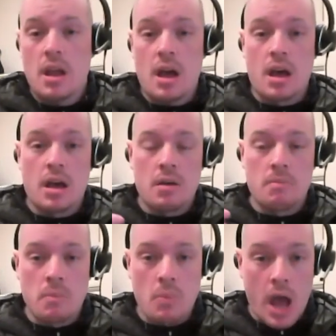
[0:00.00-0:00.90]

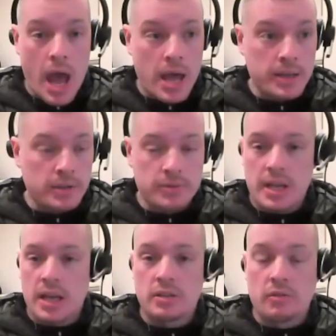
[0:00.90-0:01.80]
And it was a
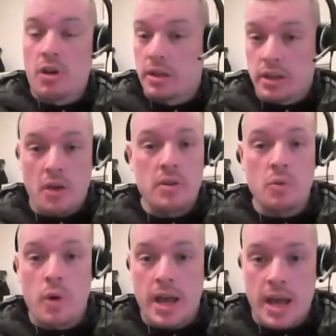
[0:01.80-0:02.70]
case of, right, go in
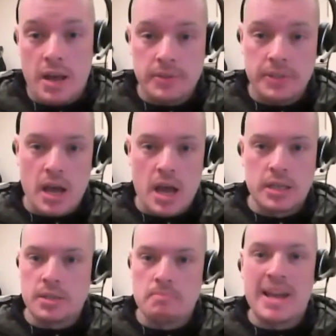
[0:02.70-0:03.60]
the warehouse
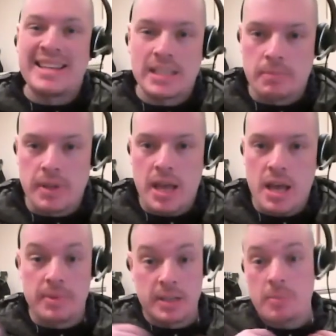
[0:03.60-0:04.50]
and make something
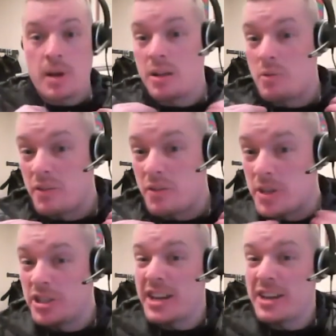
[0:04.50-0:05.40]
happen. That's partly why I've got
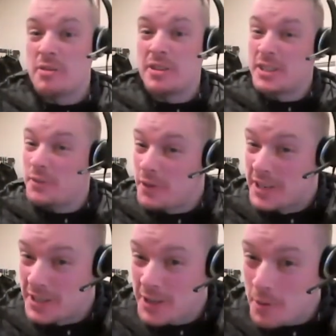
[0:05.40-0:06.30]
my jacket on, because it's
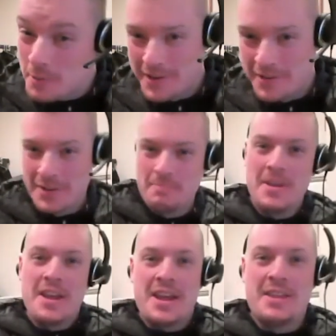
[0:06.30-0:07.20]
freezing cold here
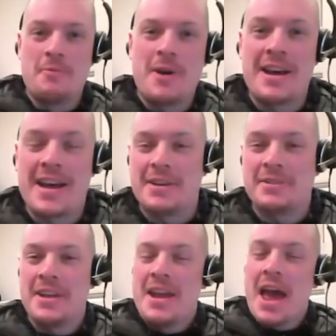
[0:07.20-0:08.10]
in the warehouse.